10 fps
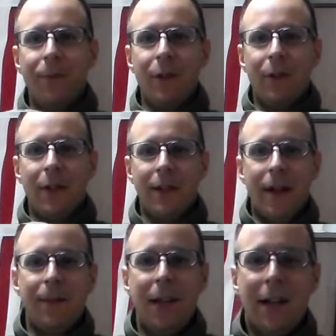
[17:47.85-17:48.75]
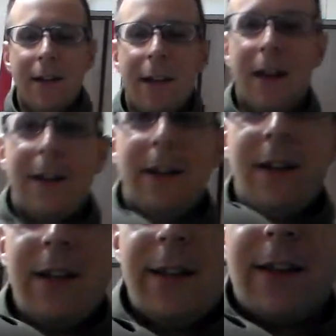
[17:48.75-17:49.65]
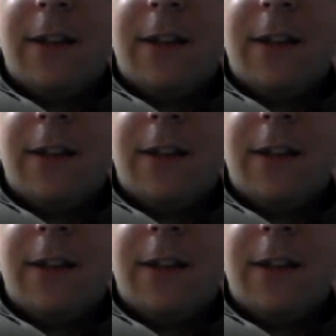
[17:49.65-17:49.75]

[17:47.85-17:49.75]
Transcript: unit name tag I got here. I think